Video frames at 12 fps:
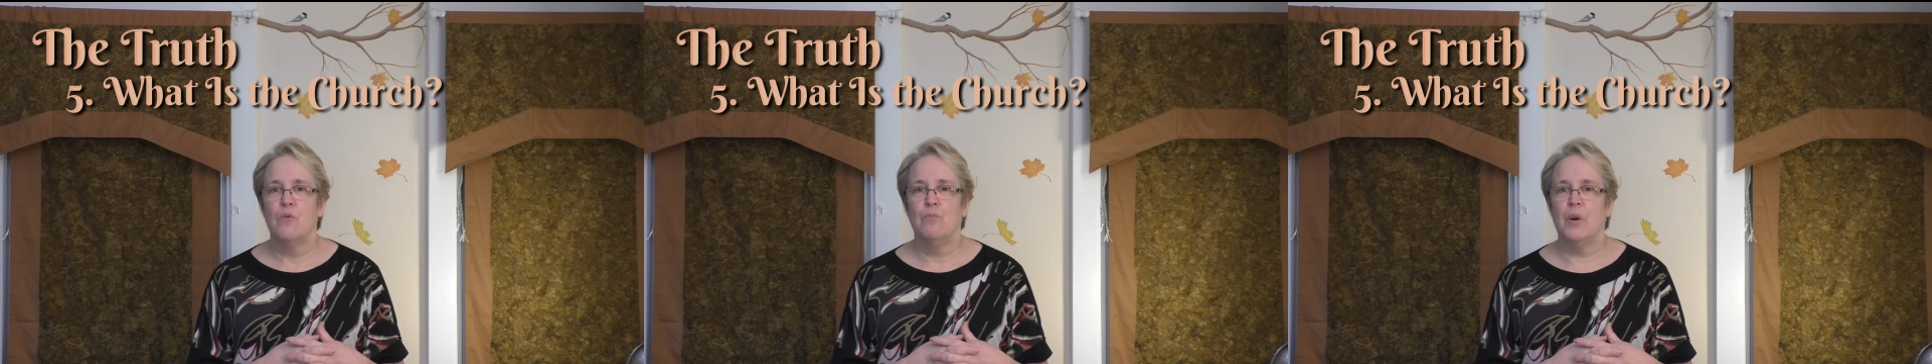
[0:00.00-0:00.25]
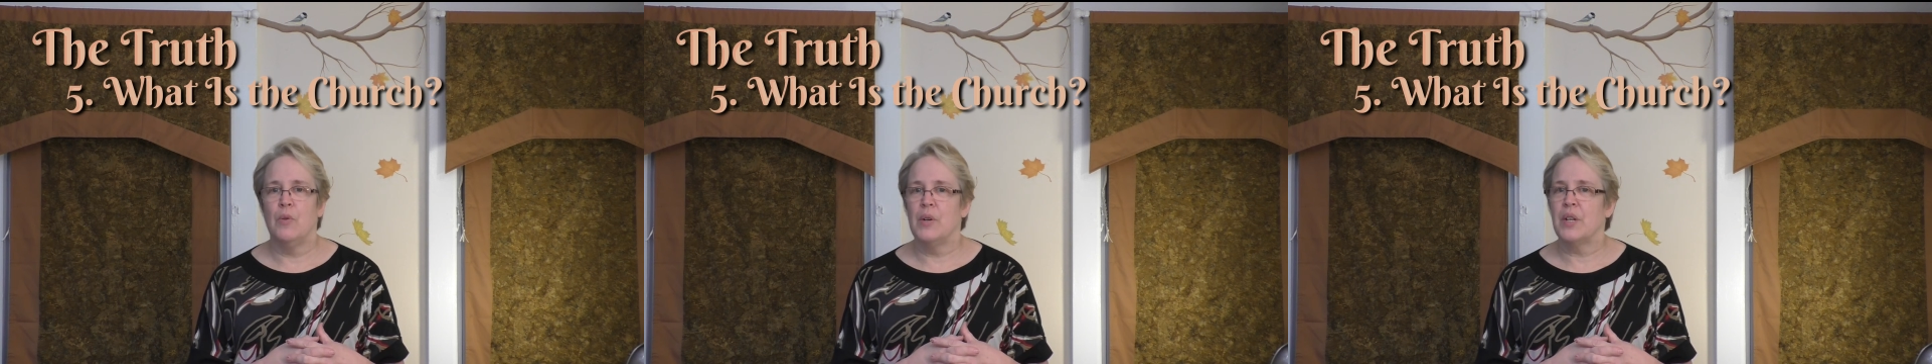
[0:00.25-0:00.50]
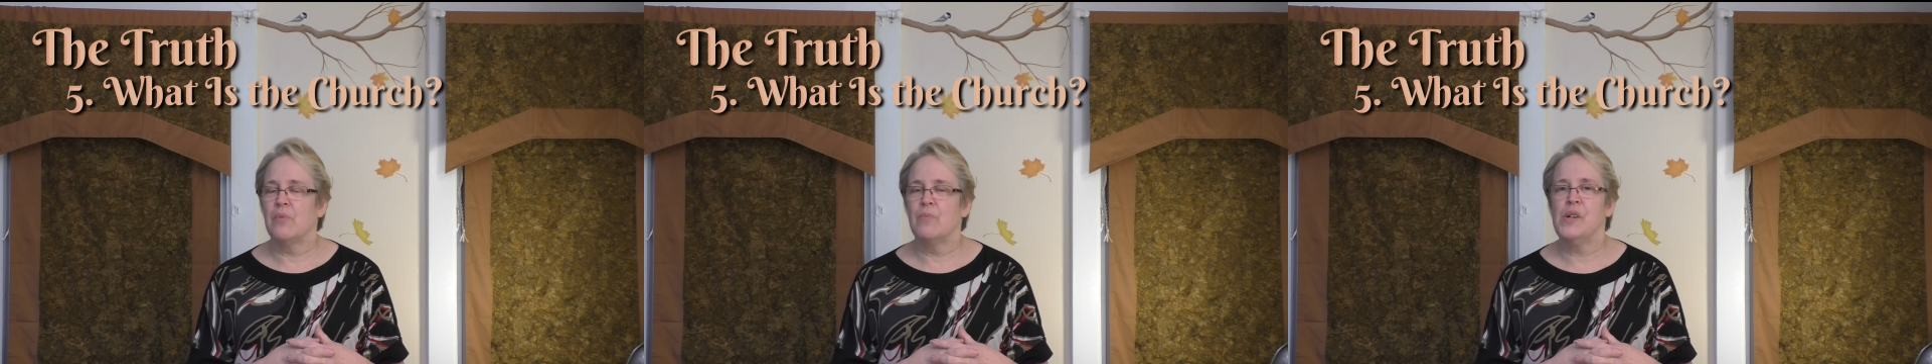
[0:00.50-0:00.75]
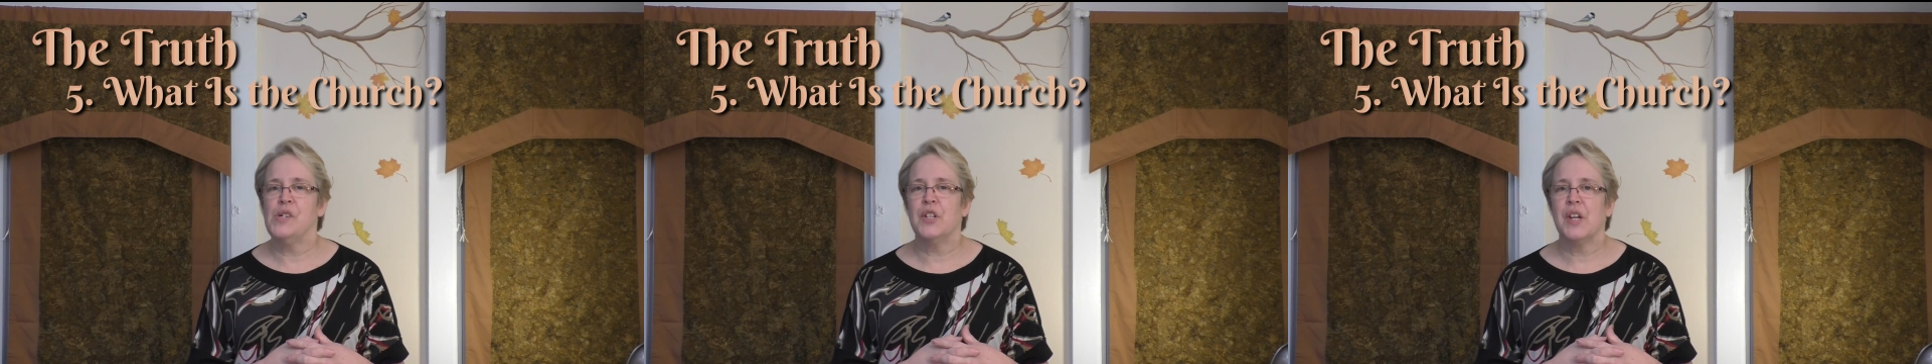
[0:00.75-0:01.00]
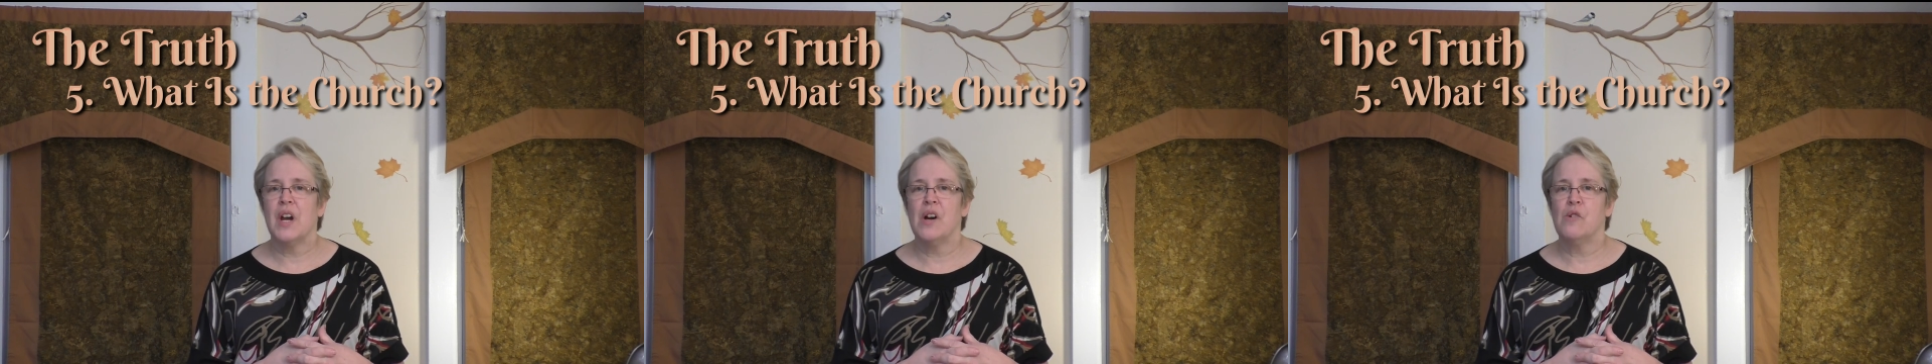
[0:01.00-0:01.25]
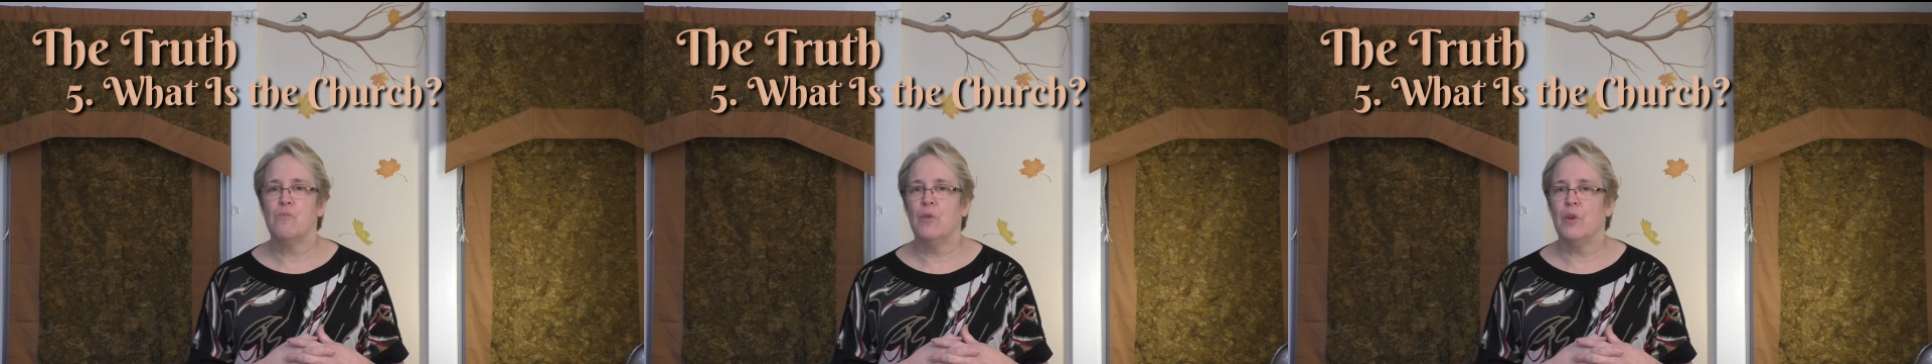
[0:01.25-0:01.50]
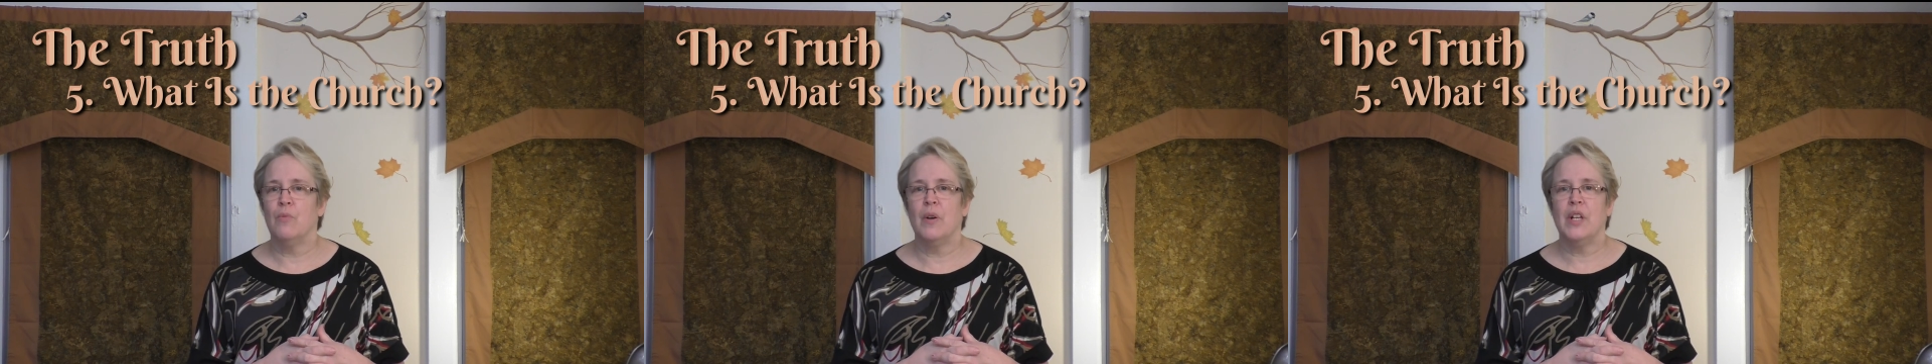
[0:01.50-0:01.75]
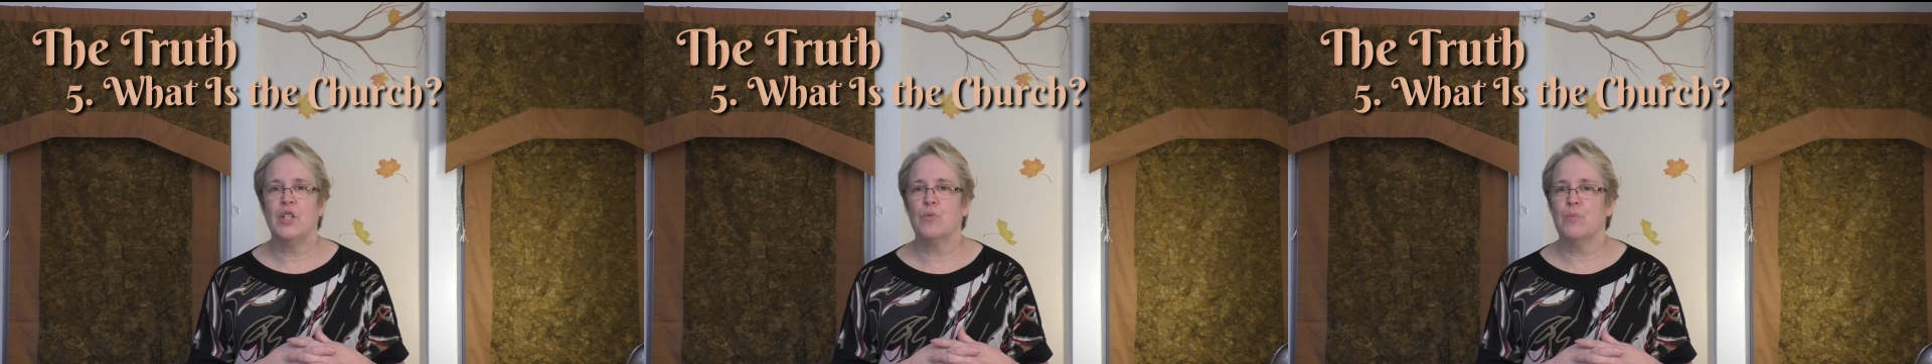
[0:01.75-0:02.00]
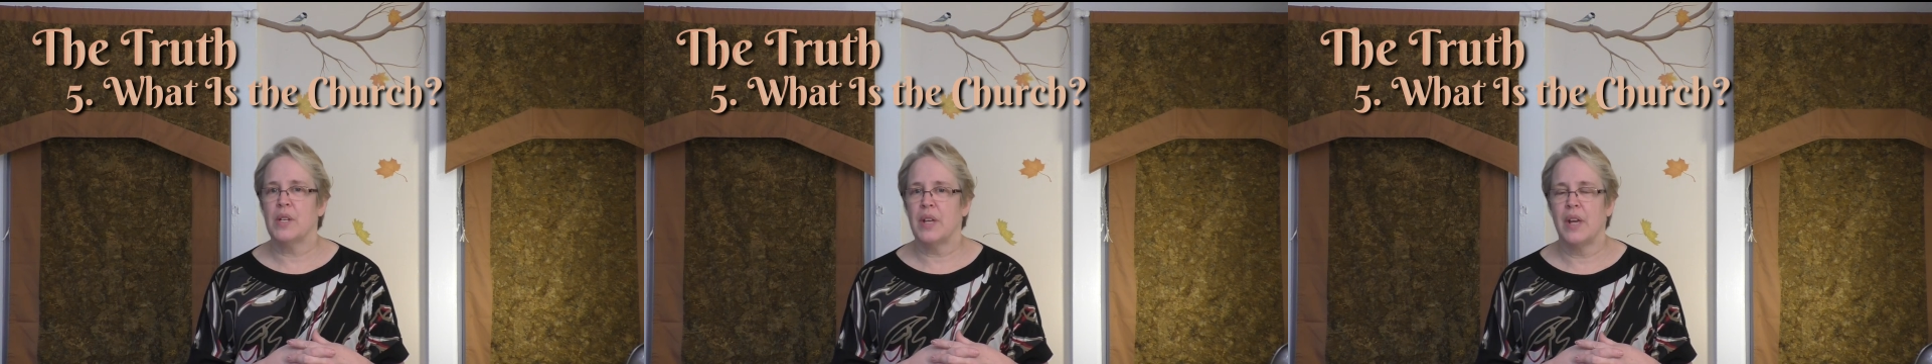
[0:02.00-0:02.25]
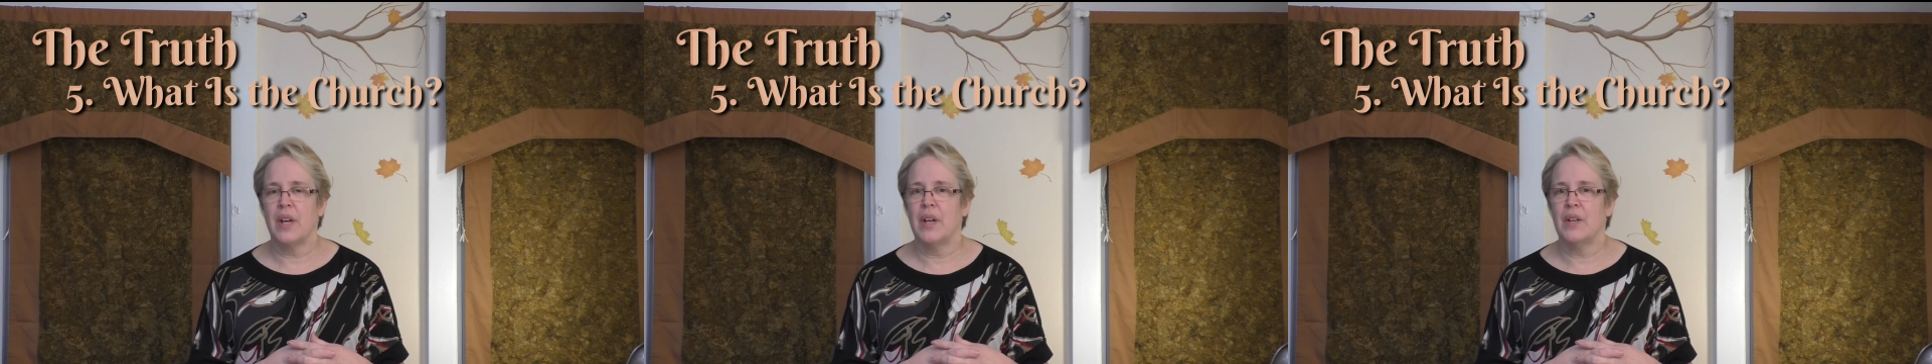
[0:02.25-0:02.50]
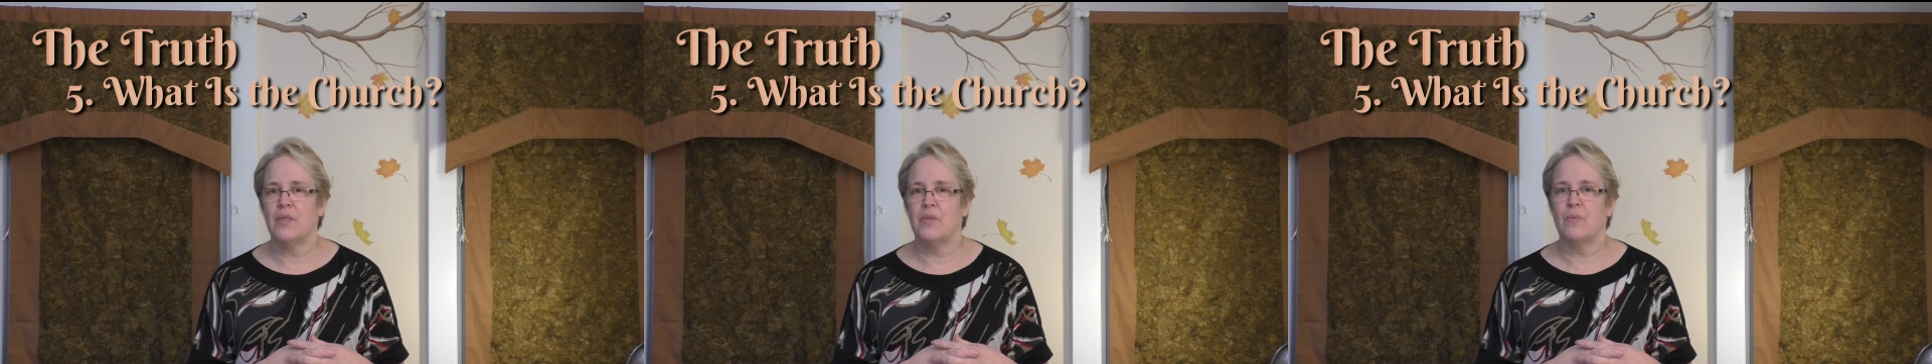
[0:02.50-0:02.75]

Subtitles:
but we can reach out in what ways we can.